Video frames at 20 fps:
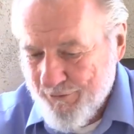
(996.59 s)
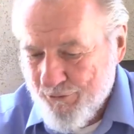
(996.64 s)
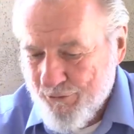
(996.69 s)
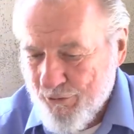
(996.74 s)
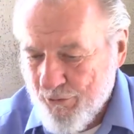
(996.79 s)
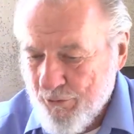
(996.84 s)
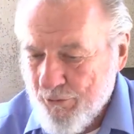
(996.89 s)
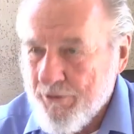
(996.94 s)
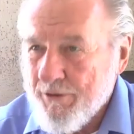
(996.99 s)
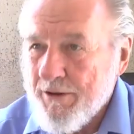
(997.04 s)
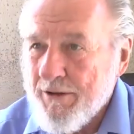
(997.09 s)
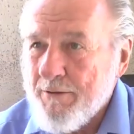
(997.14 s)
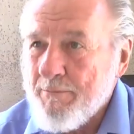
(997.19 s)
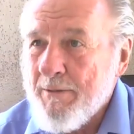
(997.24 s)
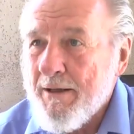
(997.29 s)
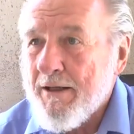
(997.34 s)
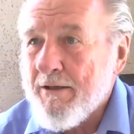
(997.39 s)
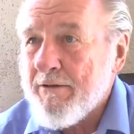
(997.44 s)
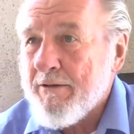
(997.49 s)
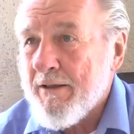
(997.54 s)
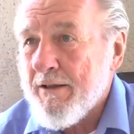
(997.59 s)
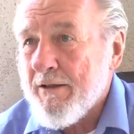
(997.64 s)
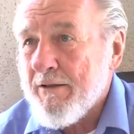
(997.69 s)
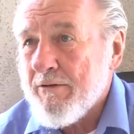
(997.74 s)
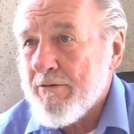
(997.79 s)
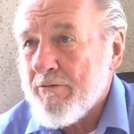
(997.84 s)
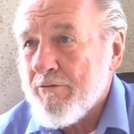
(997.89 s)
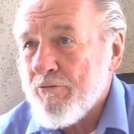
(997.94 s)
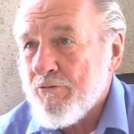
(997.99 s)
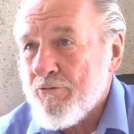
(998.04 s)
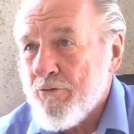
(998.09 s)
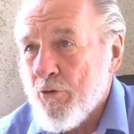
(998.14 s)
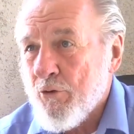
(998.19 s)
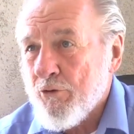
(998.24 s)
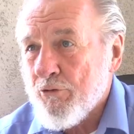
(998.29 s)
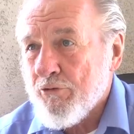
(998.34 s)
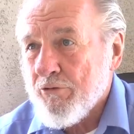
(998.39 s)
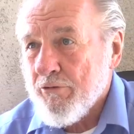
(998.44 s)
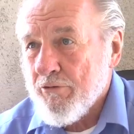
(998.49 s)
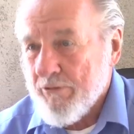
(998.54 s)
to the mandate
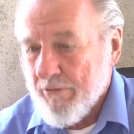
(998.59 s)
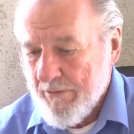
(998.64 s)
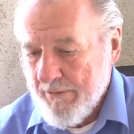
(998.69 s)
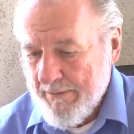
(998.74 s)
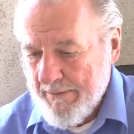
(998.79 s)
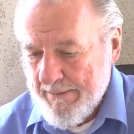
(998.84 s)
forces.